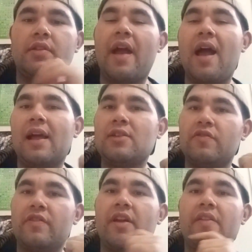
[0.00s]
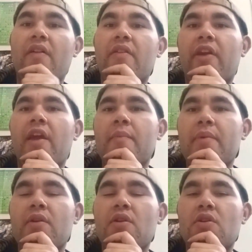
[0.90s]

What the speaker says: to their allies over there in the other camp.